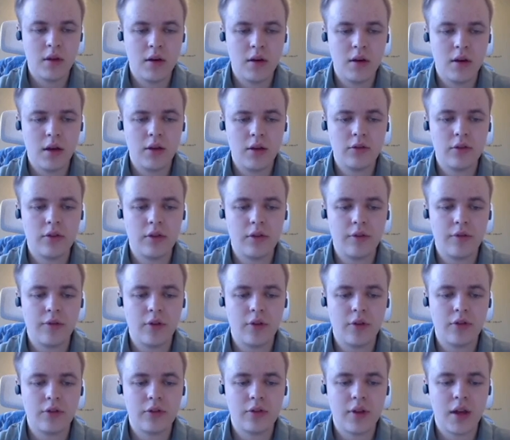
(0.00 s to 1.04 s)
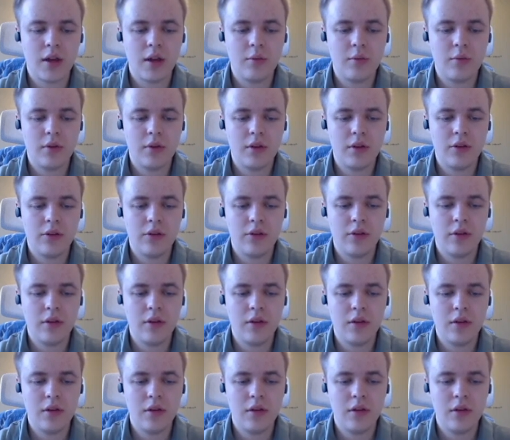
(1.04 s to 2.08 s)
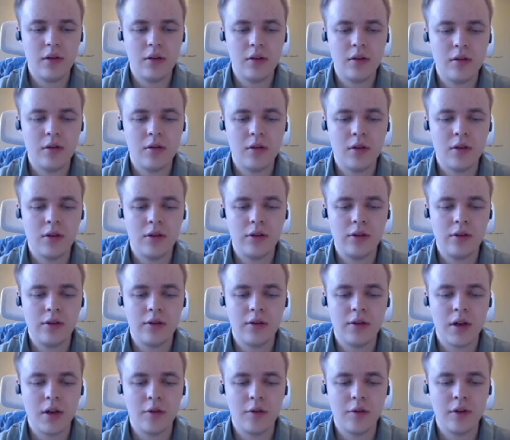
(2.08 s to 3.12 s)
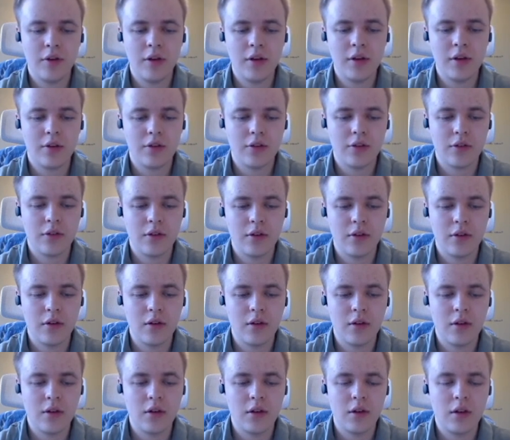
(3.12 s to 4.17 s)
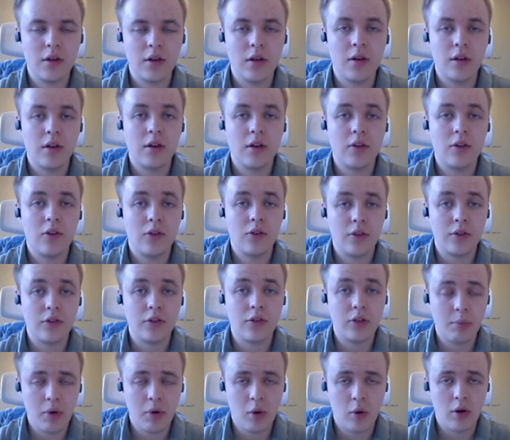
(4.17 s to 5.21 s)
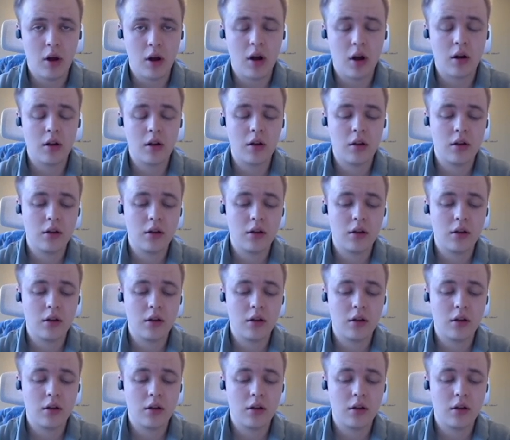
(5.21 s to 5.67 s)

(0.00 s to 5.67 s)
That's the first time we see Yuki's entire face since the prologue.